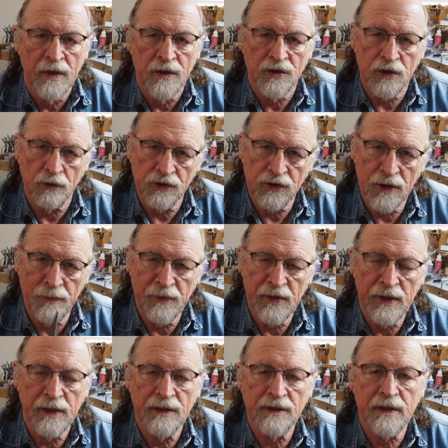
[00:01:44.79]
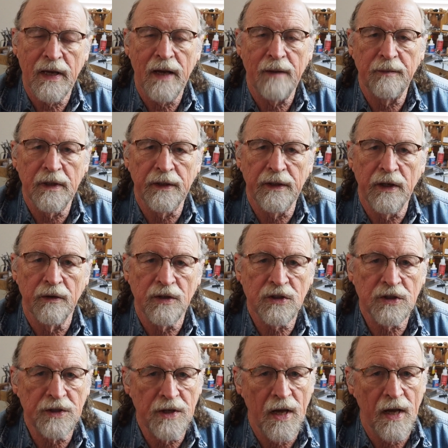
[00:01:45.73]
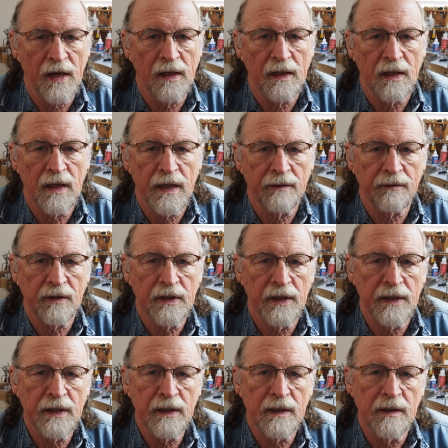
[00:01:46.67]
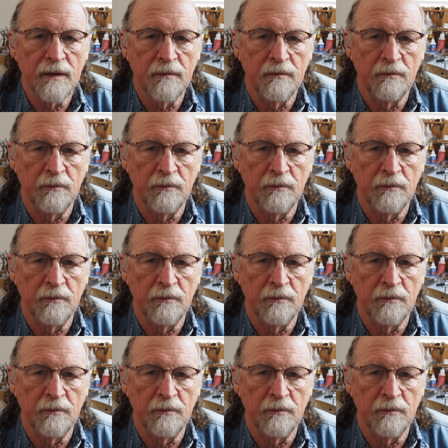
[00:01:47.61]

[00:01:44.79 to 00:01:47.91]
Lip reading: So something is happening there. It's not a lot of cutting,